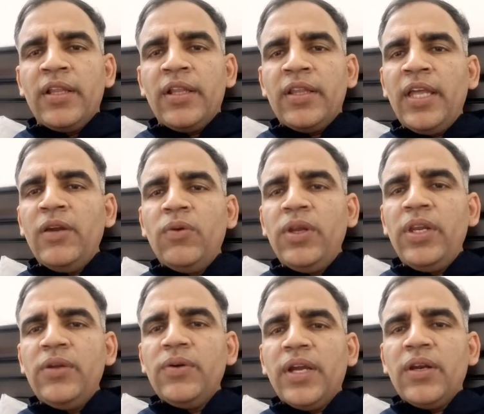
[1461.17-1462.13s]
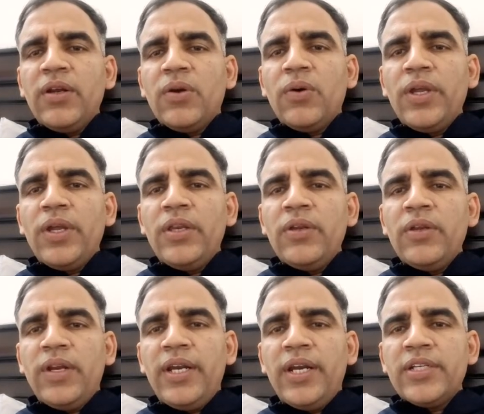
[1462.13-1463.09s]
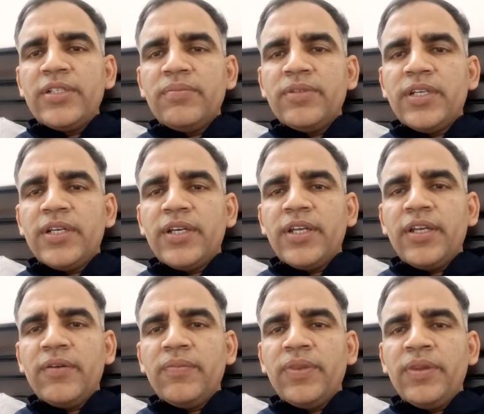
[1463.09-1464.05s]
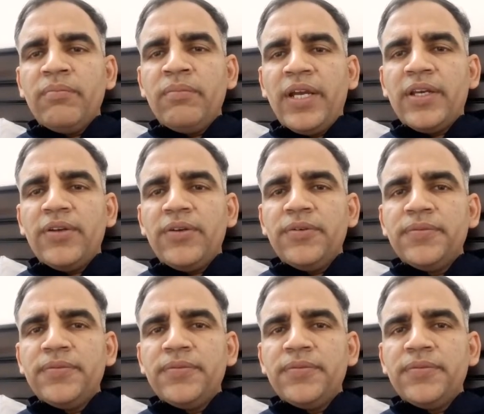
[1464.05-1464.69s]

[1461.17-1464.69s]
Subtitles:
then only you can grow in your leadership journey. Back to you.